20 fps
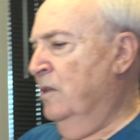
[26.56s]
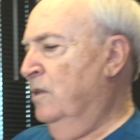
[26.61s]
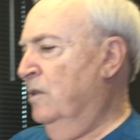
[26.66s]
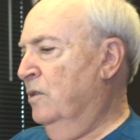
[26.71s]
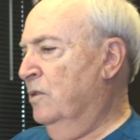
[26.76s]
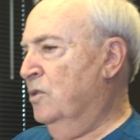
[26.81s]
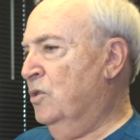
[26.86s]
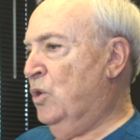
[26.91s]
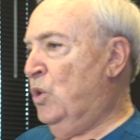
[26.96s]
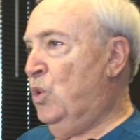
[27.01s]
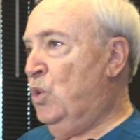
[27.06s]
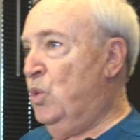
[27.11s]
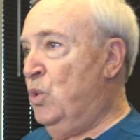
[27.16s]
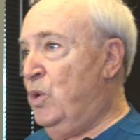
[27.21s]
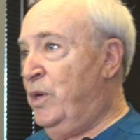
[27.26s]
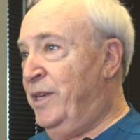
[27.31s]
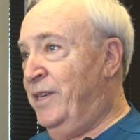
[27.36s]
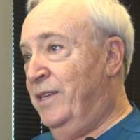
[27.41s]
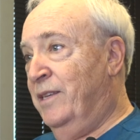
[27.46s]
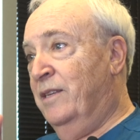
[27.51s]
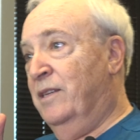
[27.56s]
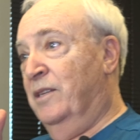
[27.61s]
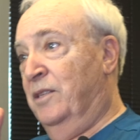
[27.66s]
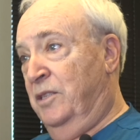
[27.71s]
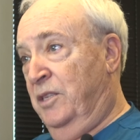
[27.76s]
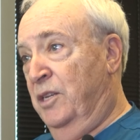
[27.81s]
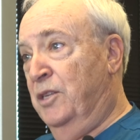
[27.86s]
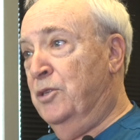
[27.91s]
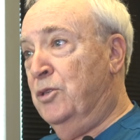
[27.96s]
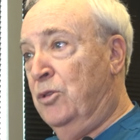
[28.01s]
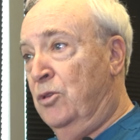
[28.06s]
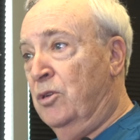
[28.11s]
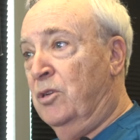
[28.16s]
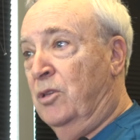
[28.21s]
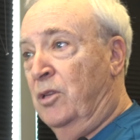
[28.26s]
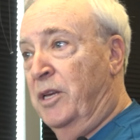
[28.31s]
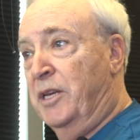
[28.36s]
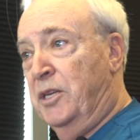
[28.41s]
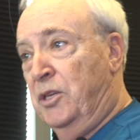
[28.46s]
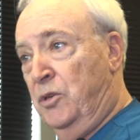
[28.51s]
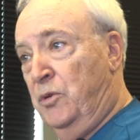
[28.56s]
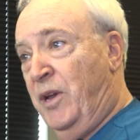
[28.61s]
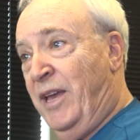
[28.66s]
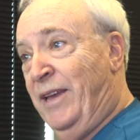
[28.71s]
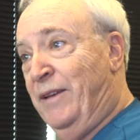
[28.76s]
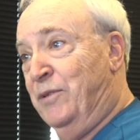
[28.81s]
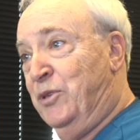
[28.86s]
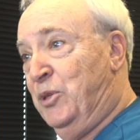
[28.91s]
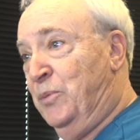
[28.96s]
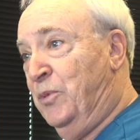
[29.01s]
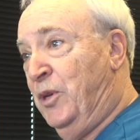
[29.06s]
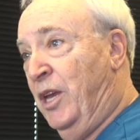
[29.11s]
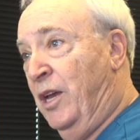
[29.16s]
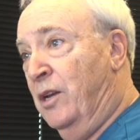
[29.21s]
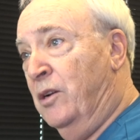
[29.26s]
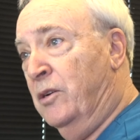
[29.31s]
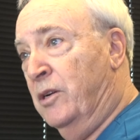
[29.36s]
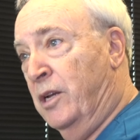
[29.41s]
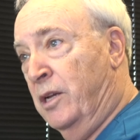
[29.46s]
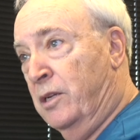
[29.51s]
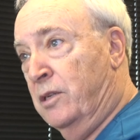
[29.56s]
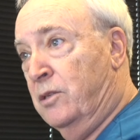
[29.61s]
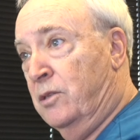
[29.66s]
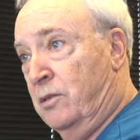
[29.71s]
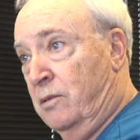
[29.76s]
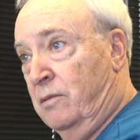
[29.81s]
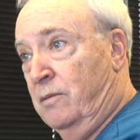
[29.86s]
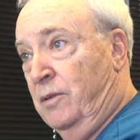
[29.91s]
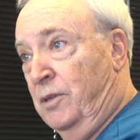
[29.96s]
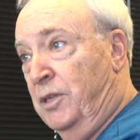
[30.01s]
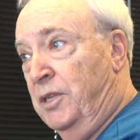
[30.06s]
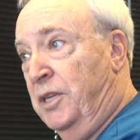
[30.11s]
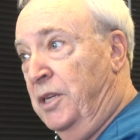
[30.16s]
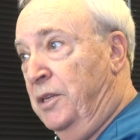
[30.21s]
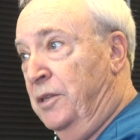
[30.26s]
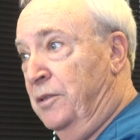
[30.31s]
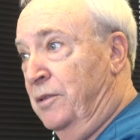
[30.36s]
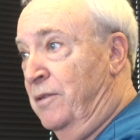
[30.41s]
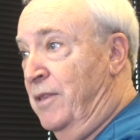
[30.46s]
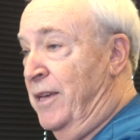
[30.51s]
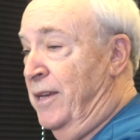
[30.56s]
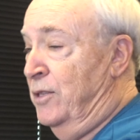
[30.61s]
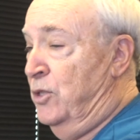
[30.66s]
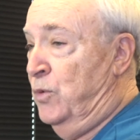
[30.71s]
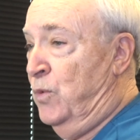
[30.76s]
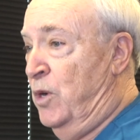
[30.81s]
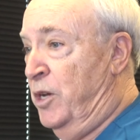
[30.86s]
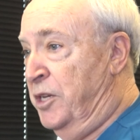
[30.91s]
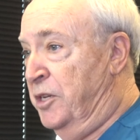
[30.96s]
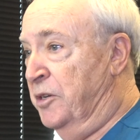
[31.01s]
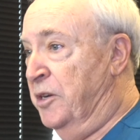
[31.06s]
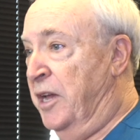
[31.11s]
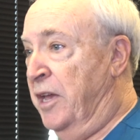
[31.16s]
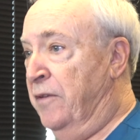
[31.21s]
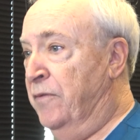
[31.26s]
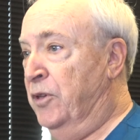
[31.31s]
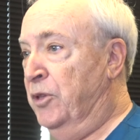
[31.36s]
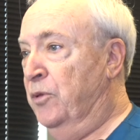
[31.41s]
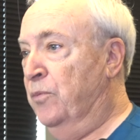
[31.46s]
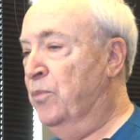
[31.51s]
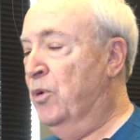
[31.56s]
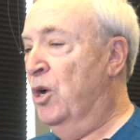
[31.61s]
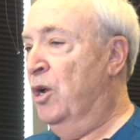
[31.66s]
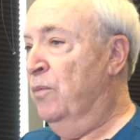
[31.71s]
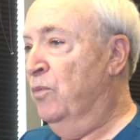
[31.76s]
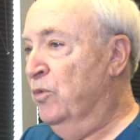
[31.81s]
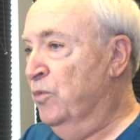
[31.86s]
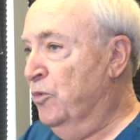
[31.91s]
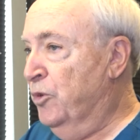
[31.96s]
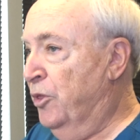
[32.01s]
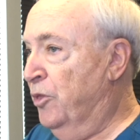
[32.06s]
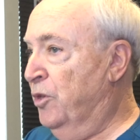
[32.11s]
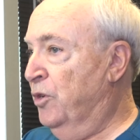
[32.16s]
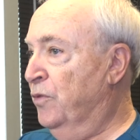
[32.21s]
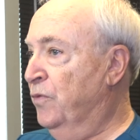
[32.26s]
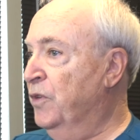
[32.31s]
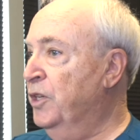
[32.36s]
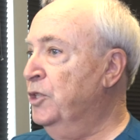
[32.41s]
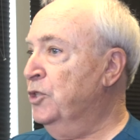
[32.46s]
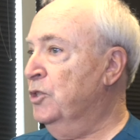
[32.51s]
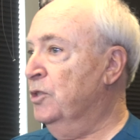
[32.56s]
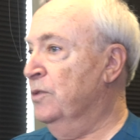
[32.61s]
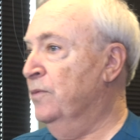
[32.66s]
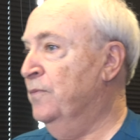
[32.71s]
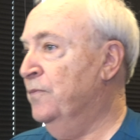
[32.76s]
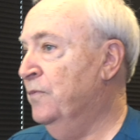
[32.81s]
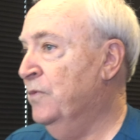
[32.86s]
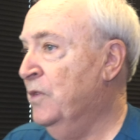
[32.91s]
So it does look like you have some cataracts, indeed. That's why you're having the problem with your vision.